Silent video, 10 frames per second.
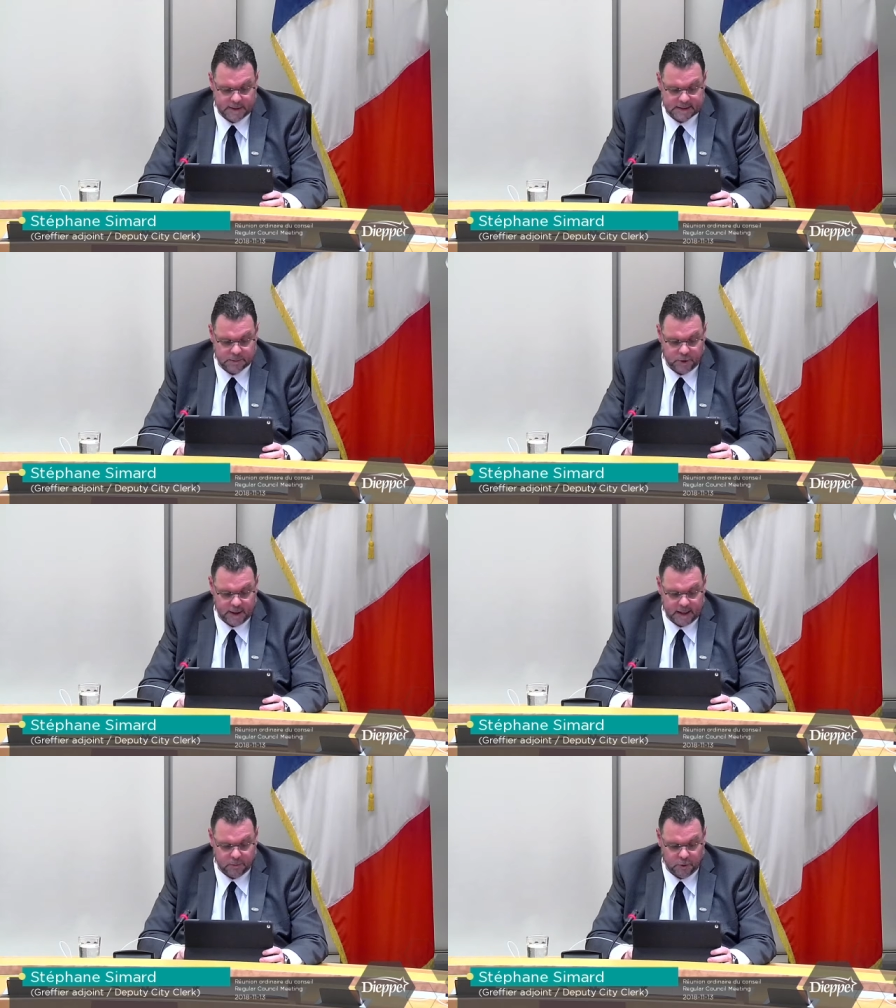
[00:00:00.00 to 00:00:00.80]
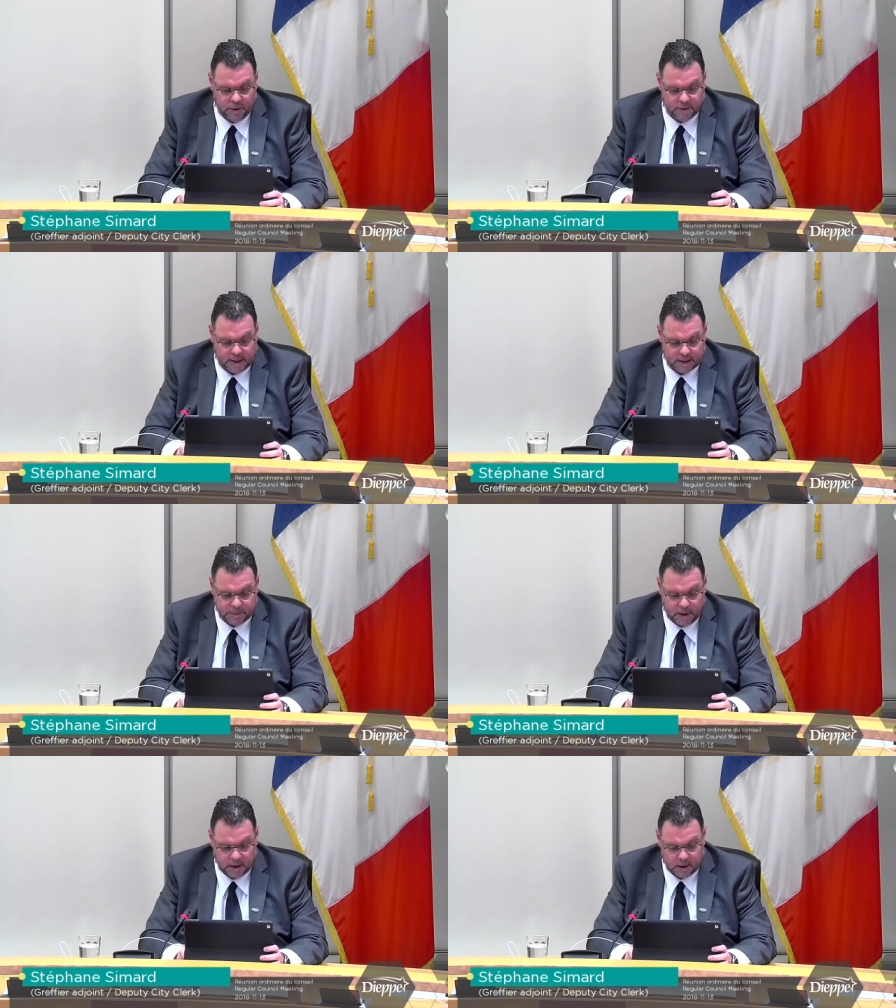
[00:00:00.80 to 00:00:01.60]
Yes, we're at
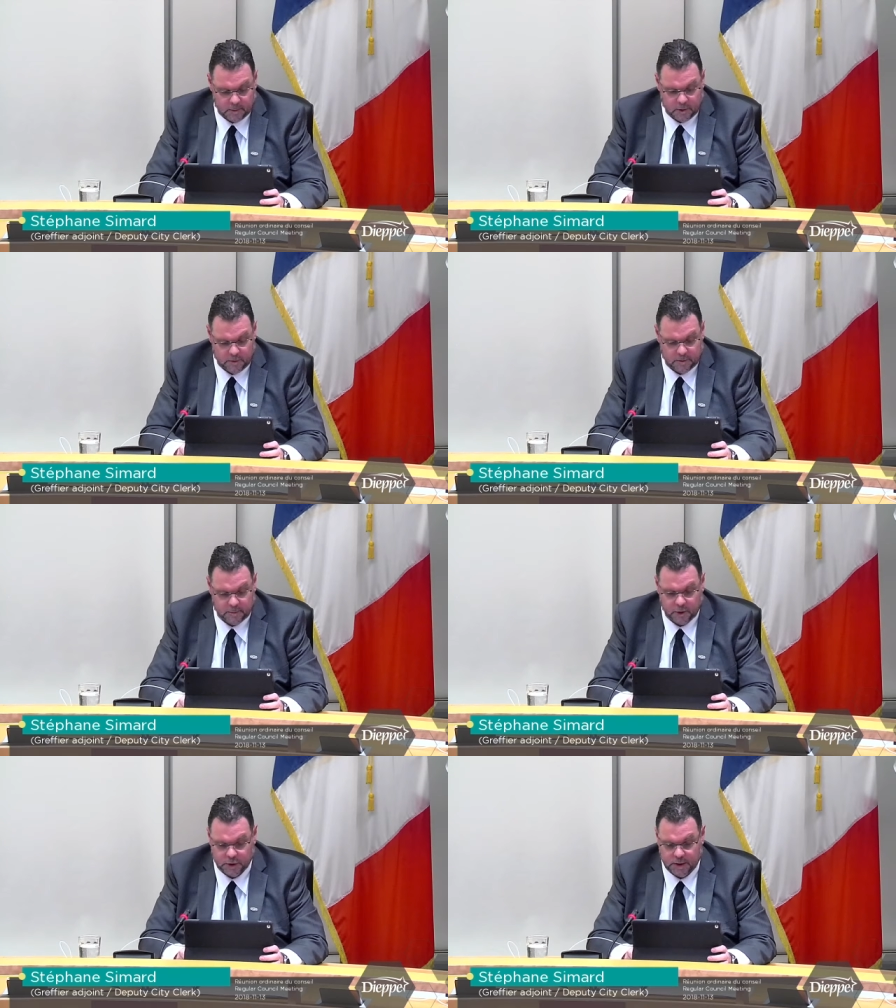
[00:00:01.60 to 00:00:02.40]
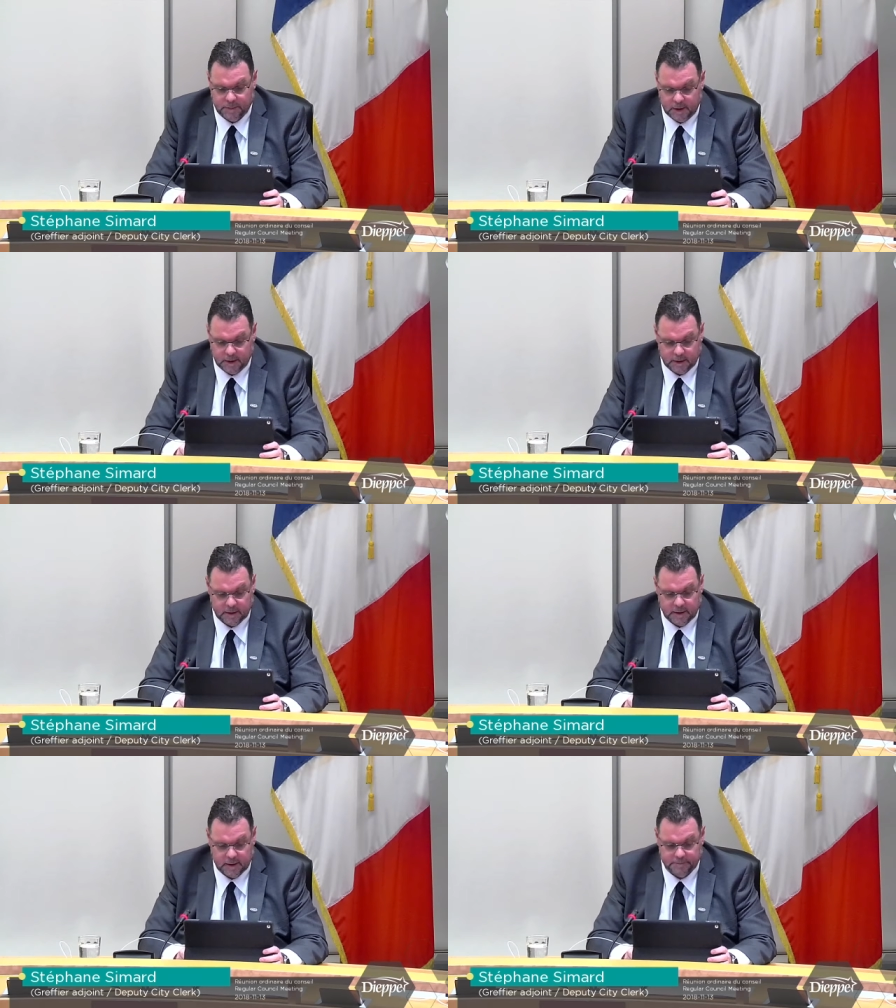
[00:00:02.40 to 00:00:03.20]
10.4.1, public
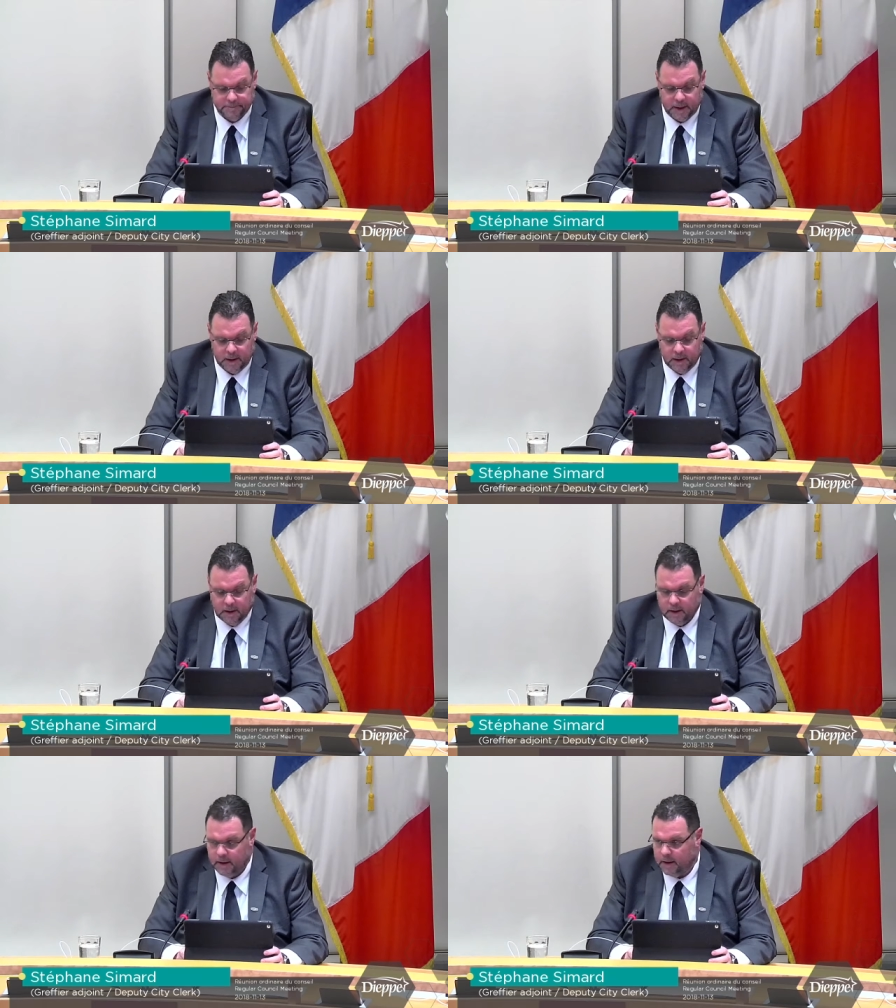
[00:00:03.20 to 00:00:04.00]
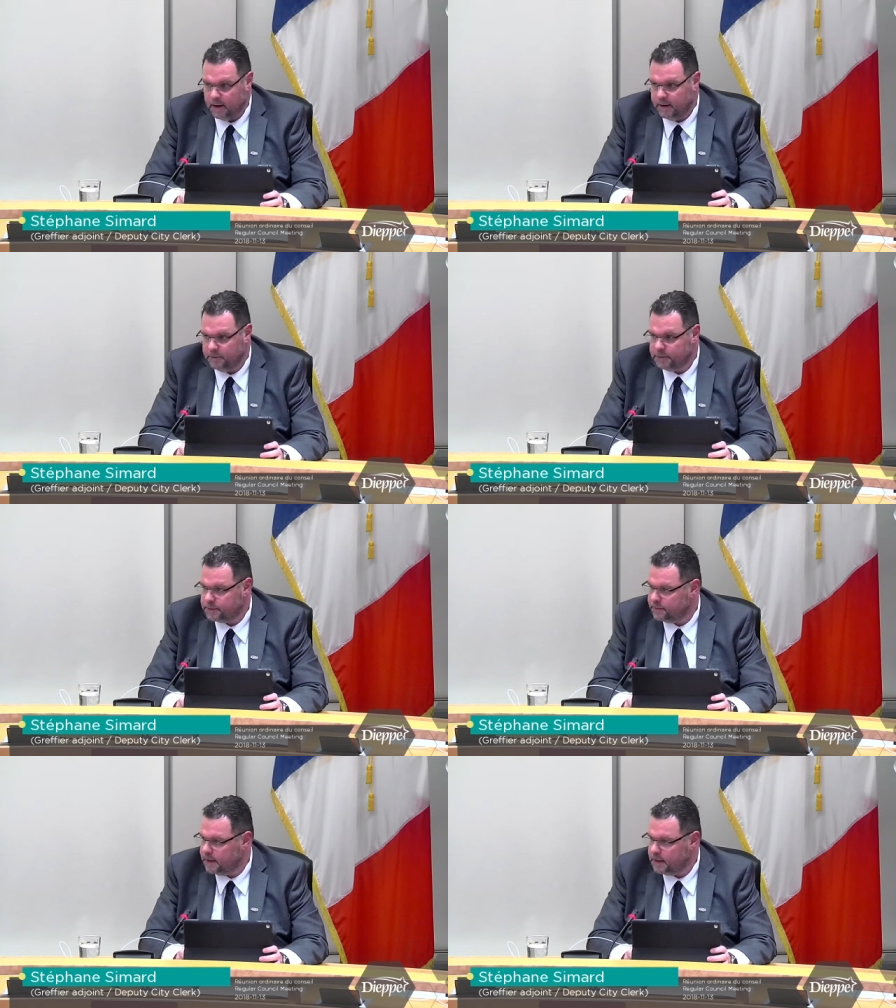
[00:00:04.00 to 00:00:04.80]
transit pilot
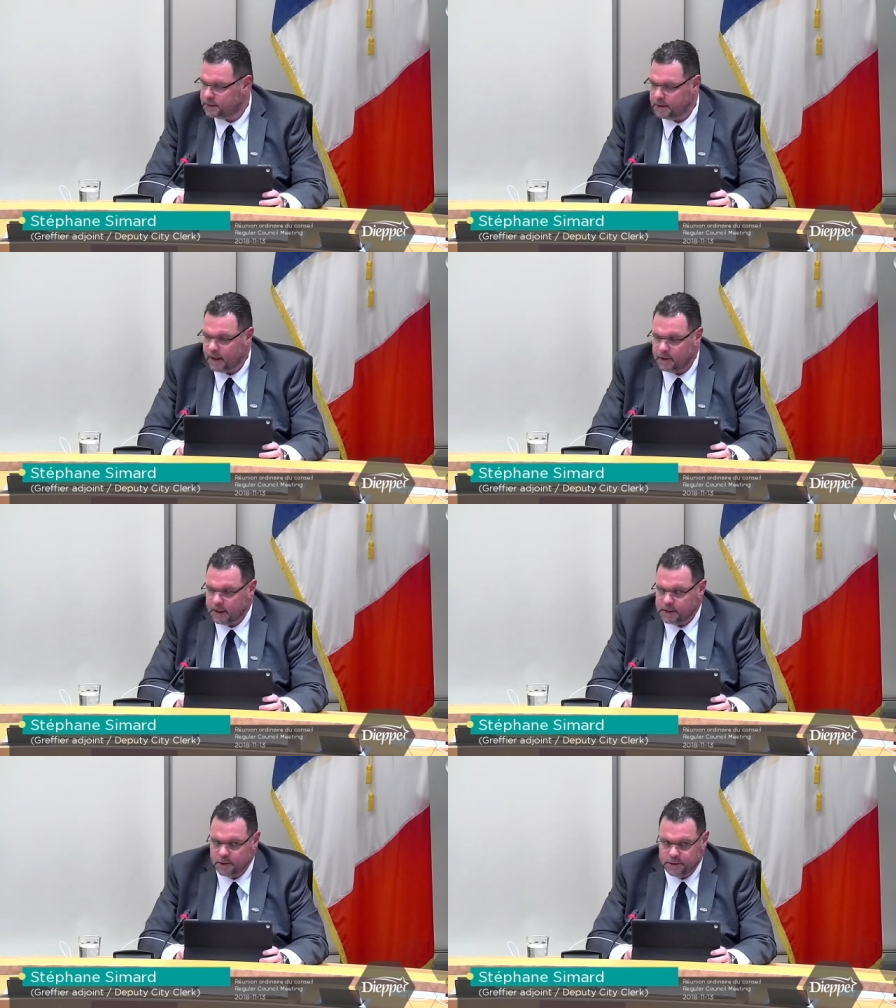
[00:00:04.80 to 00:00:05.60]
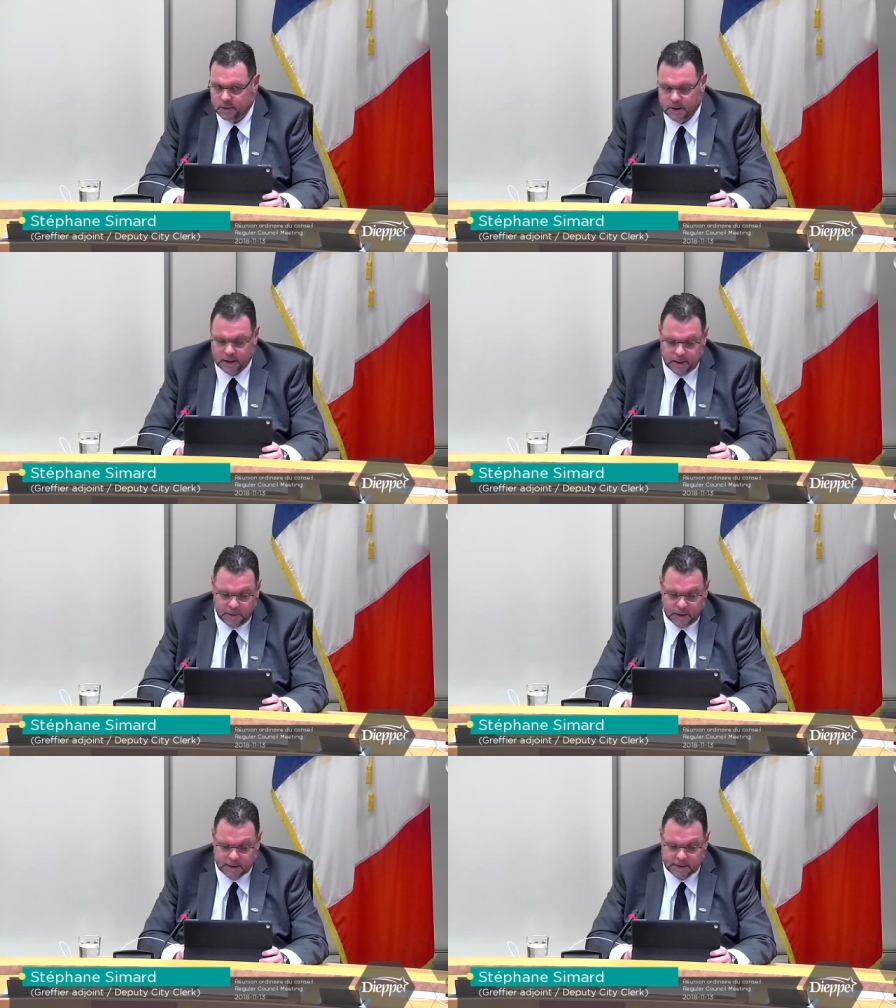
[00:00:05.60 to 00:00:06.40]
project. You remember following
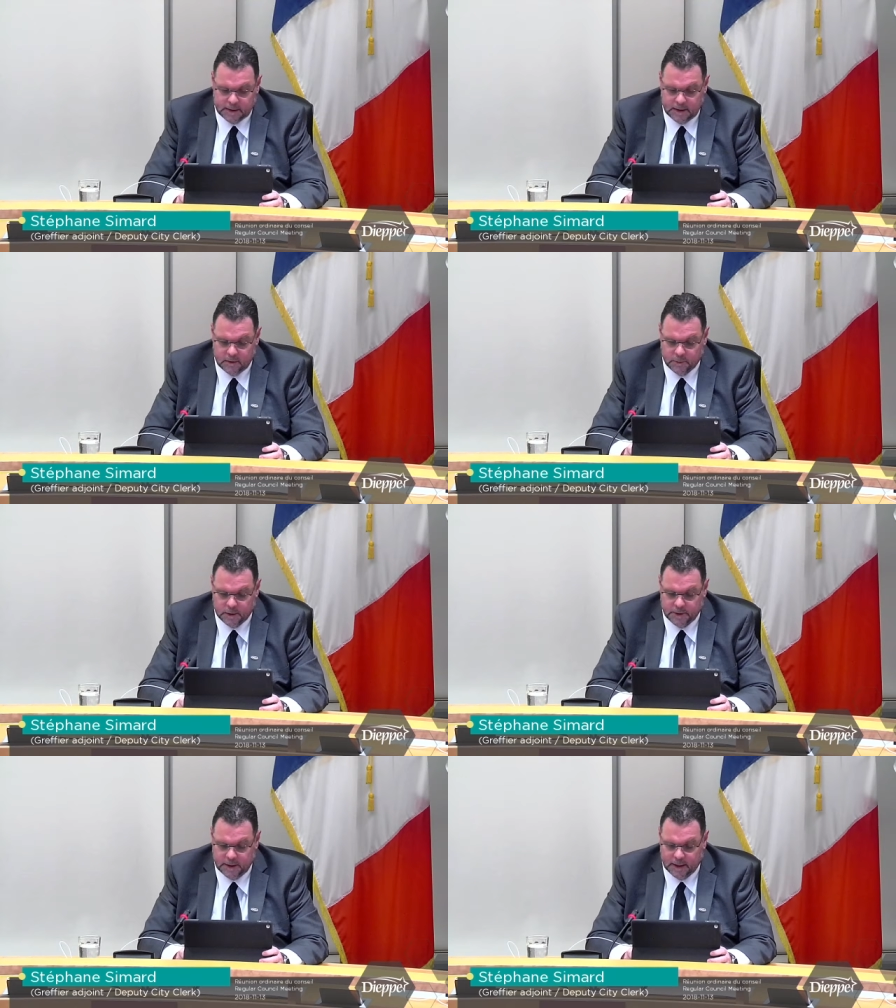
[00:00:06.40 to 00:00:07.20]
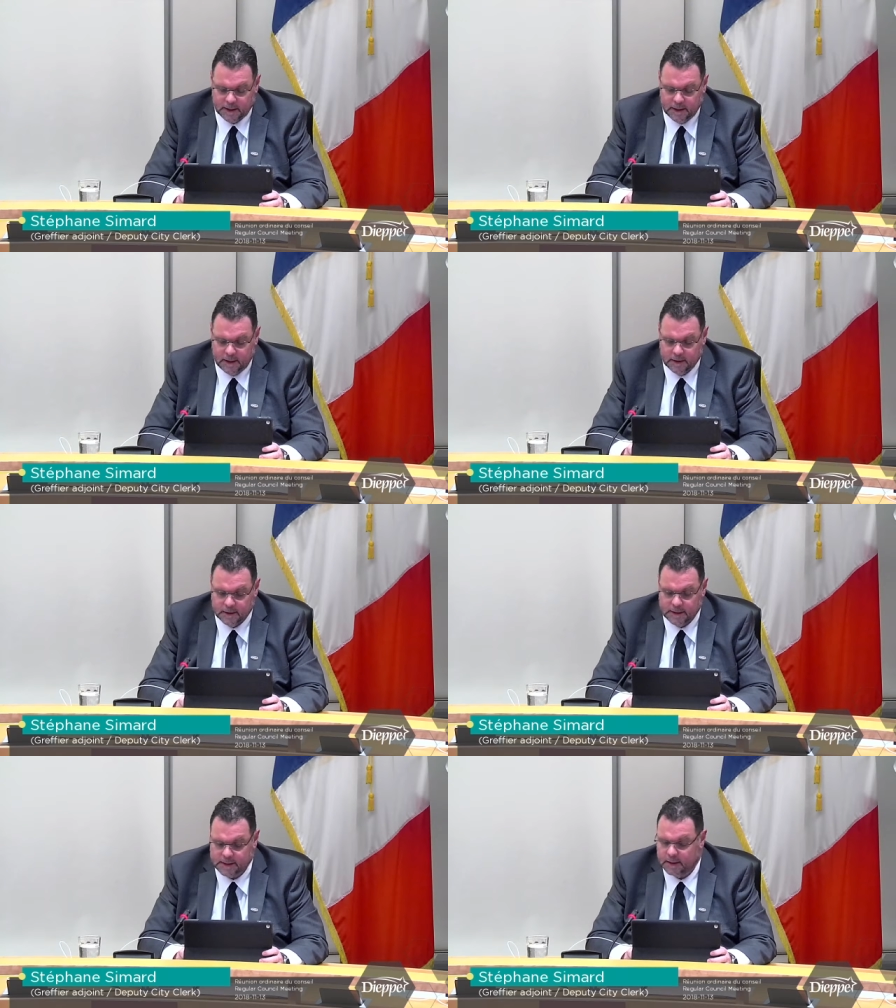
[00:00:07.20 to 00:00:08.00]
a resolution adopted
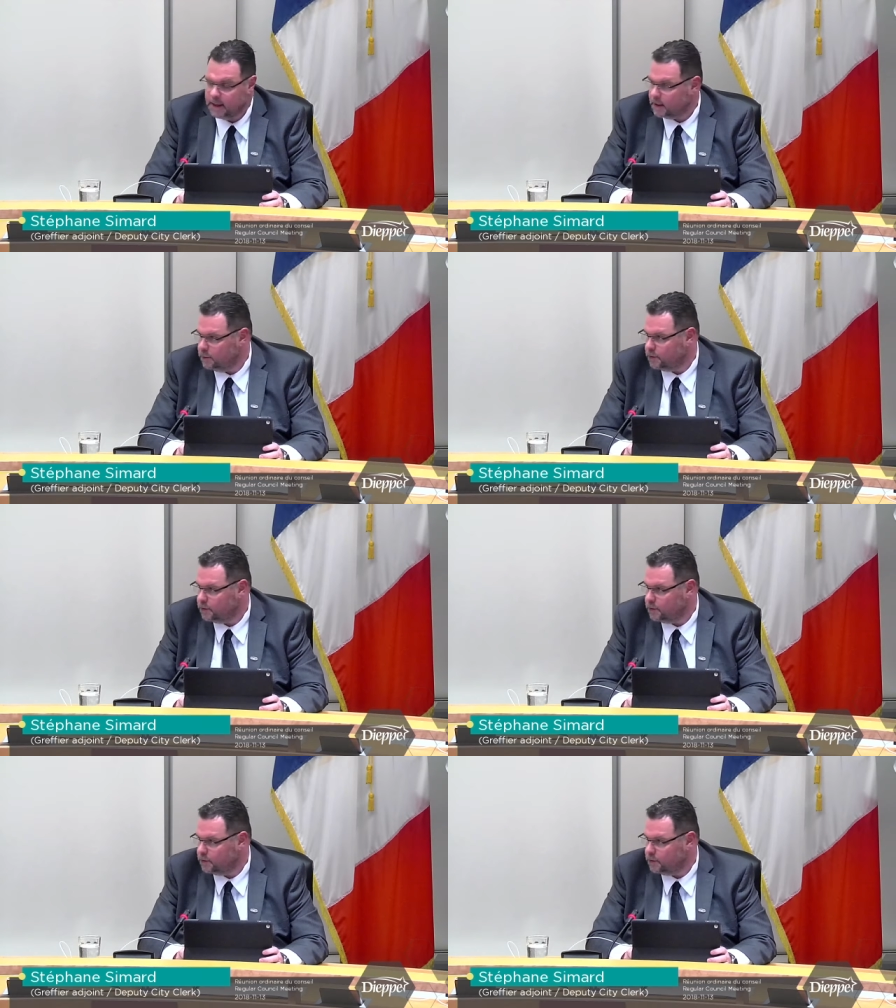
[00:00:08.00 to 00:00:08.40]
in May,